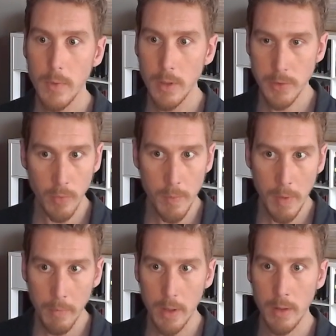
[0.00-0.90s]
So
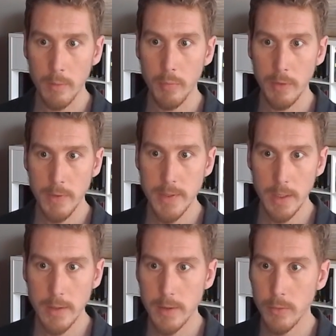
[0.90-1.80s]
remember,
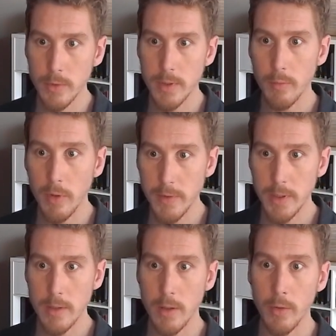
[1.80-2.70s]
previously, students in previous
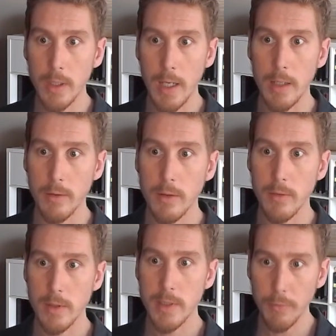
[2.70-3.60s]
years only had
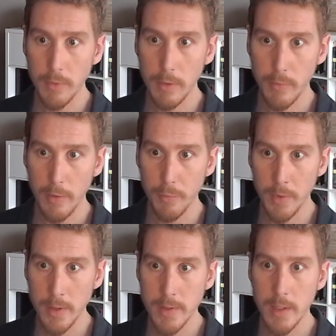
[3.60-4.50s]
75
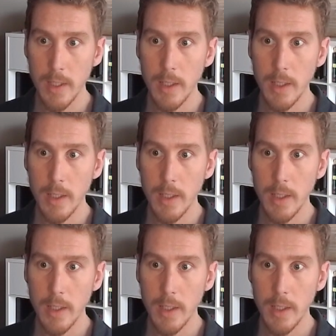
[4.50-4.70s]
minutes,